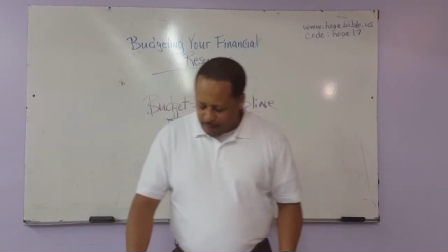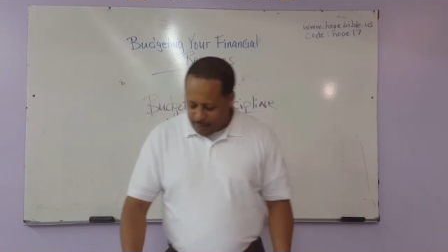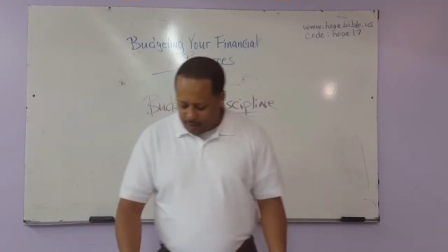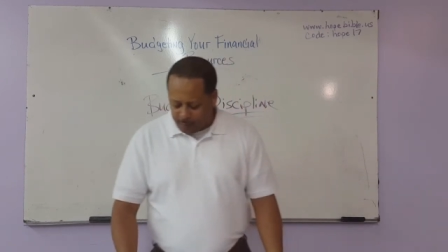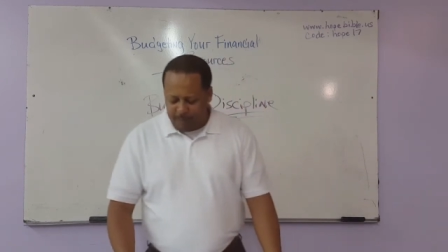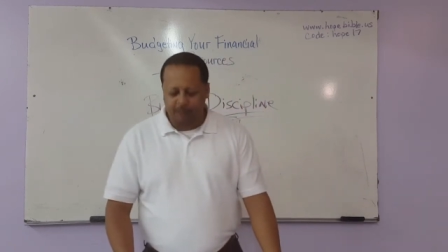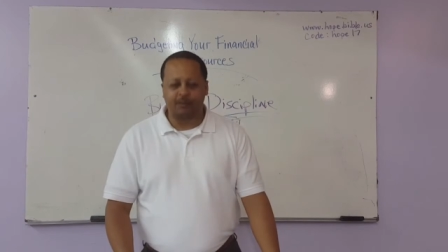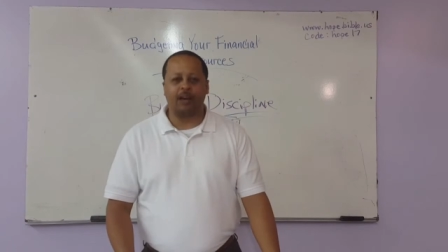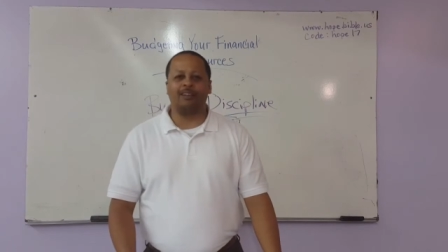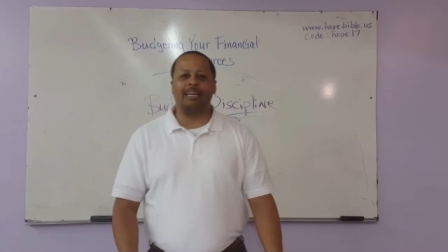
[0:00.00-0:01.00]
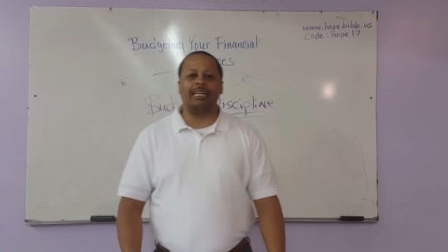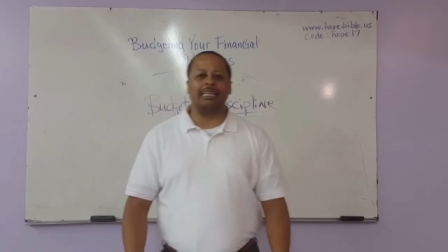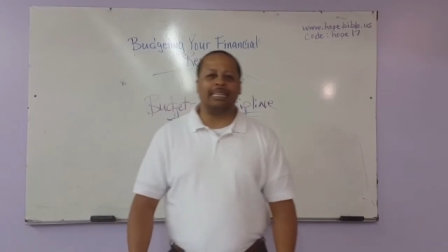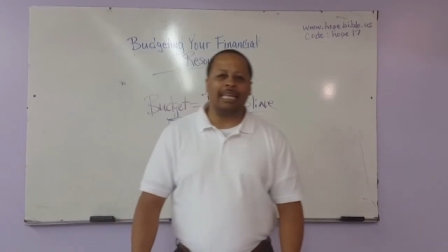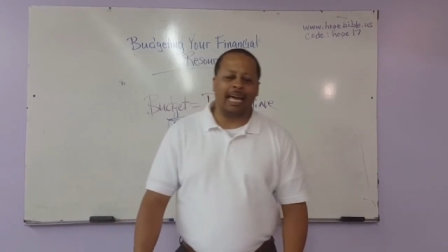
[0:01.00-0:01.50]
that speak very
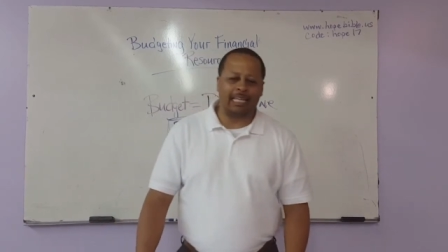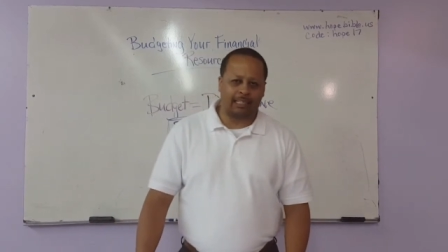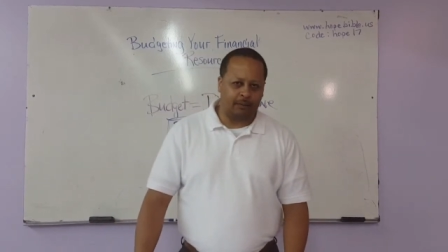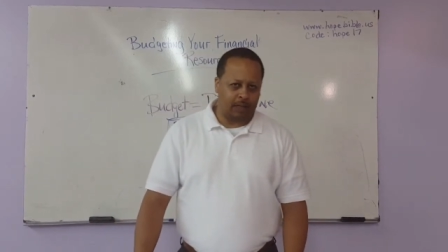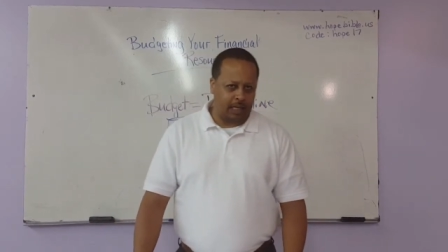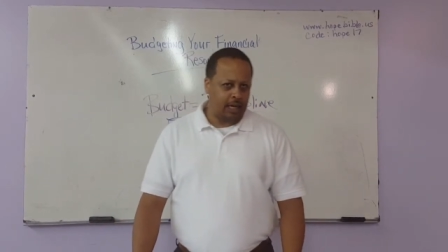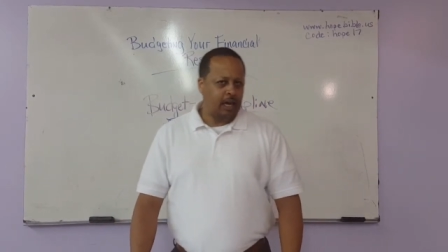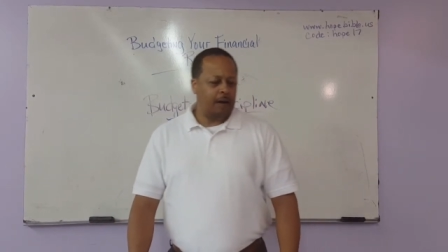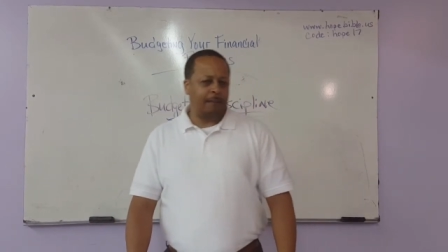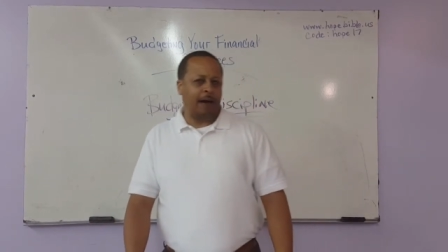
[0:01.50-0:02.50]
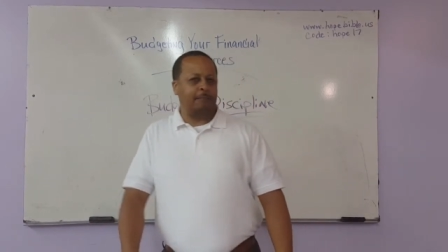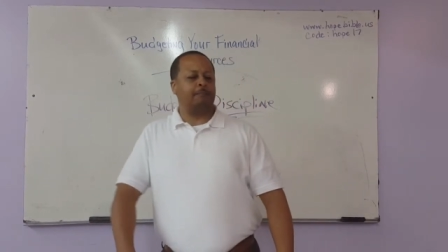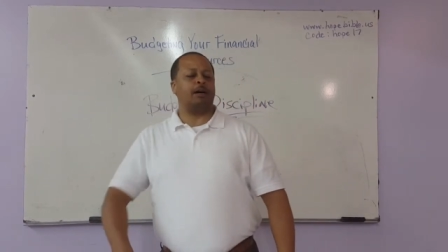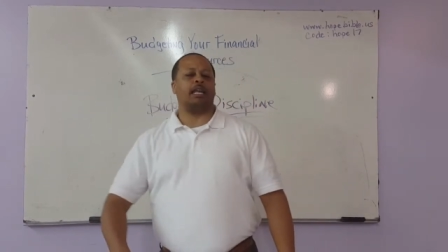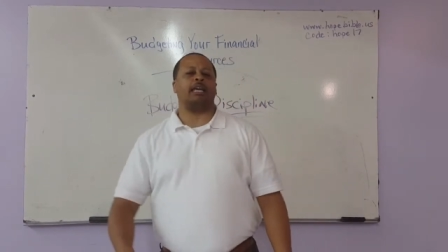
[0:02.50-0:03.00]
negatively about
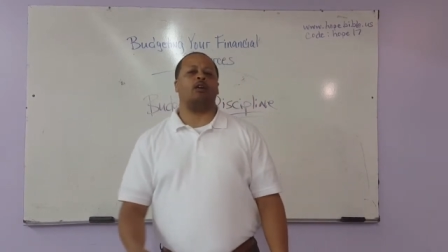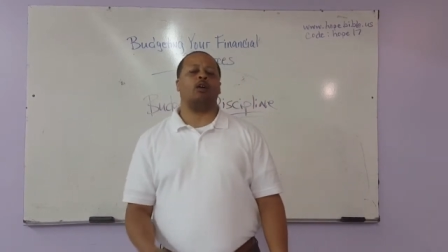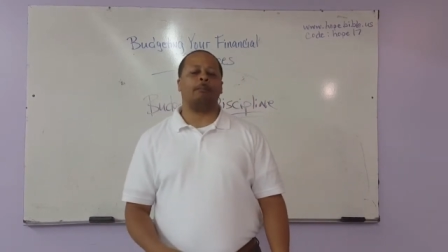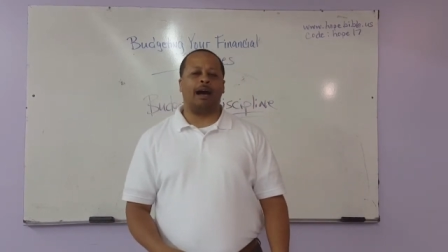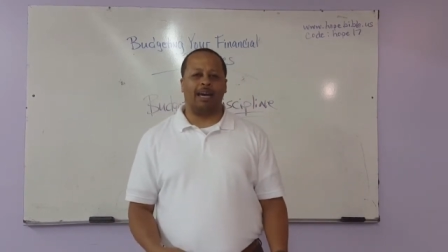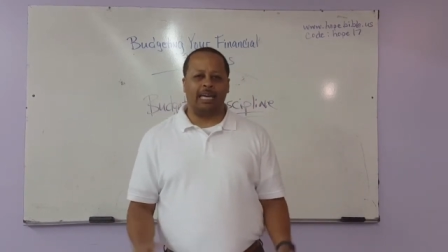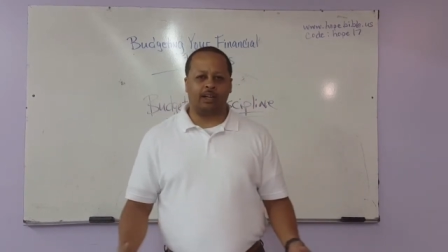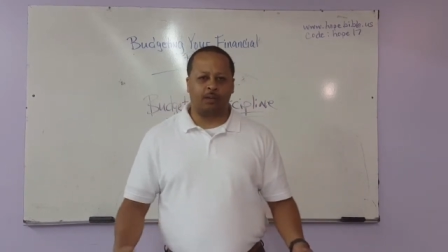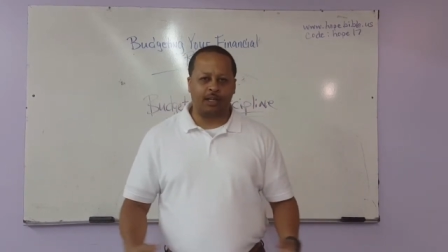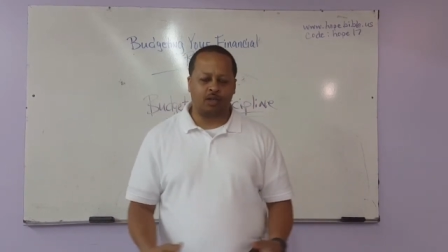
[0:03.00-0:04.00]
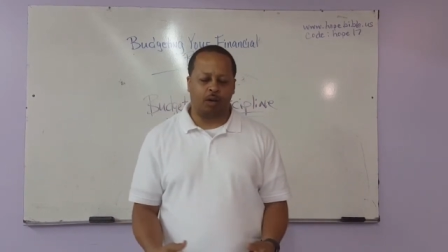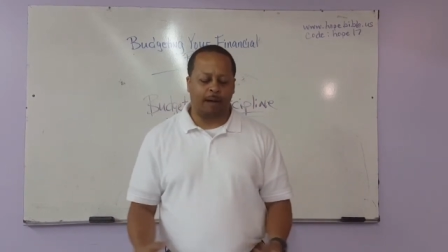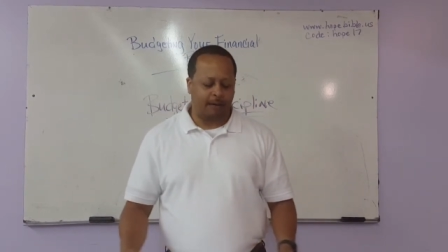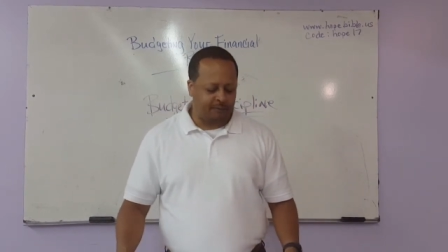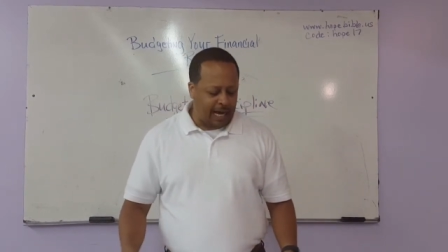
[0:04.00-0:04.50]
money or about increase or
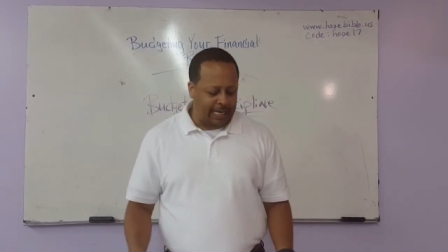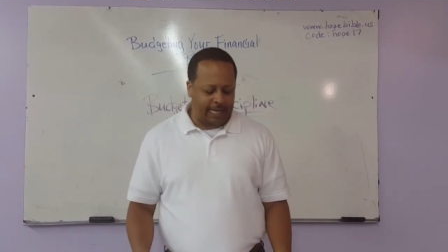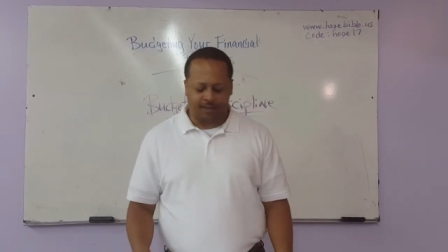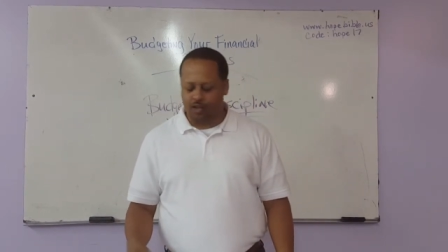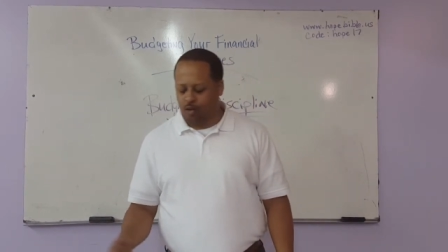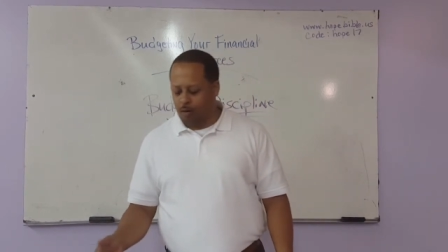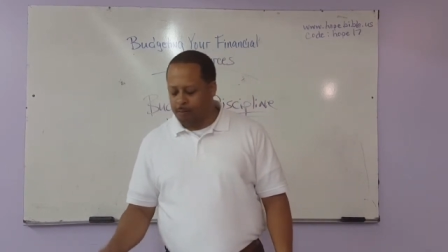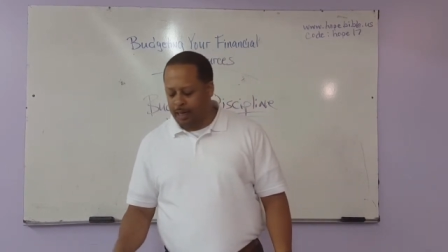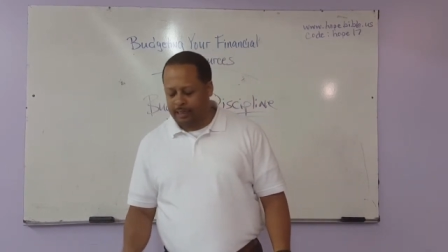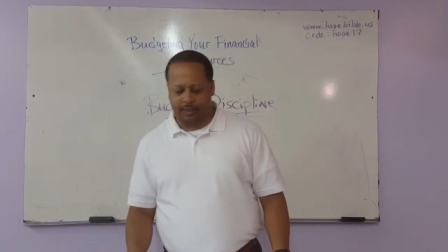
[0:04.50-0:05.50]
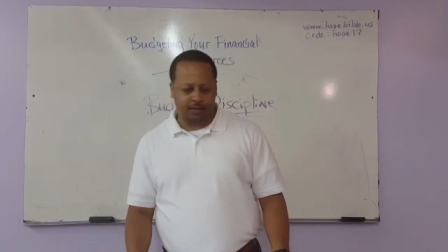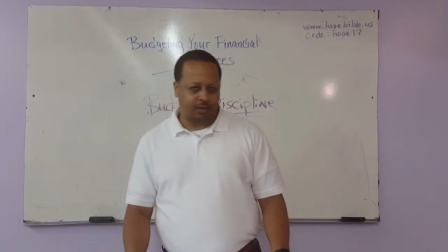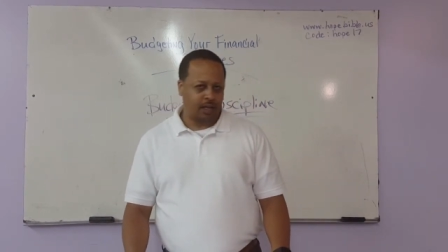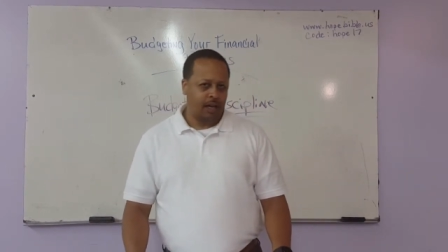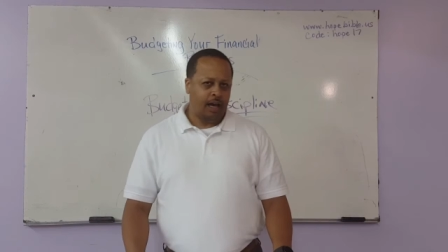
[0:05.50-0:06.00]
about finances or
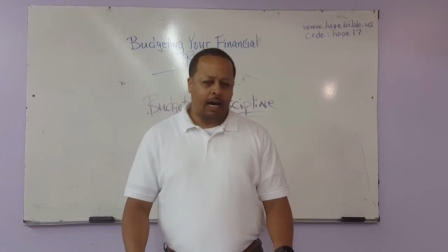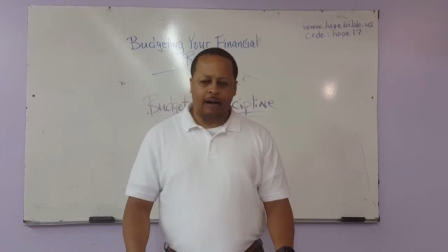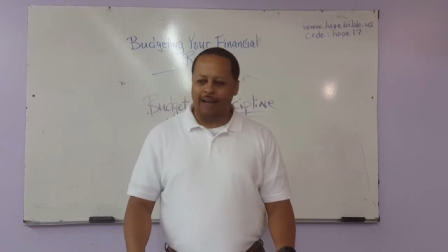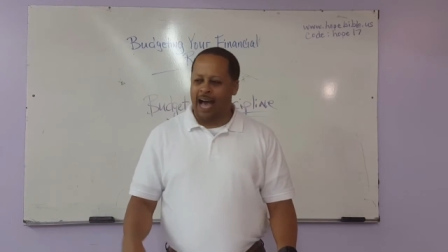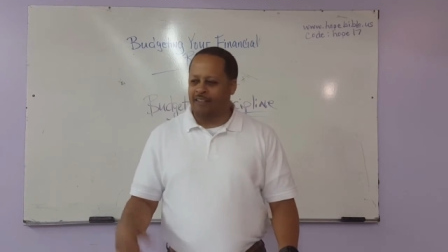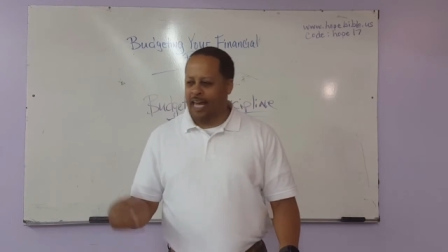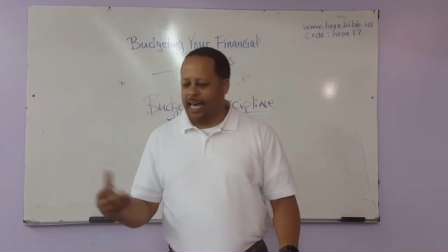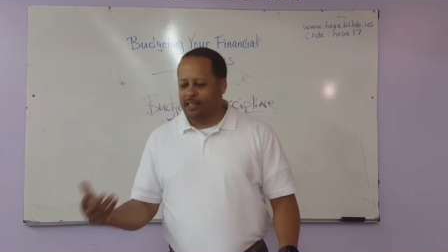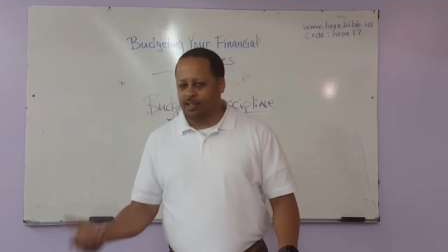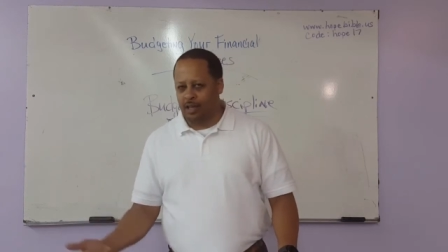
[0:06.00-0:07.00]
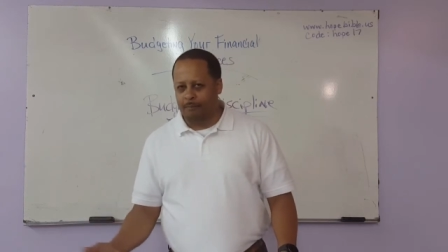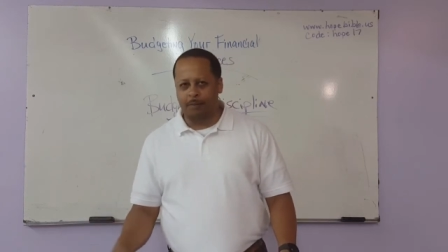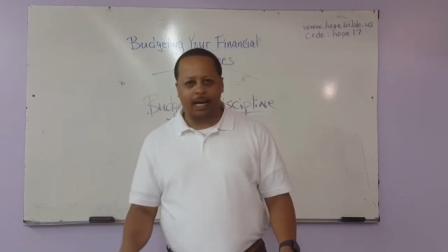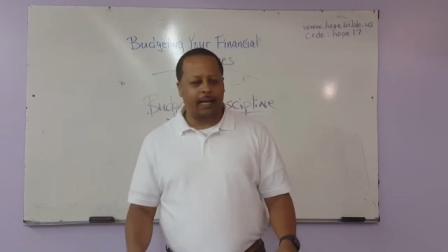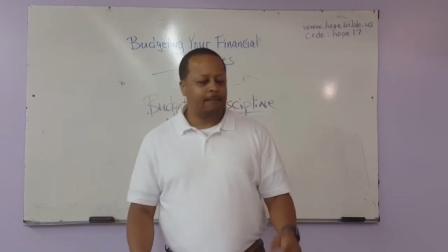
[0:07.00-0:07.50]
abundance. Uh, I've had some
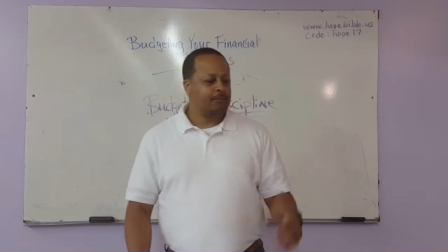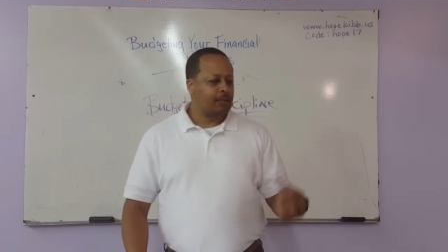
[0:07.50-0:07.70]
money,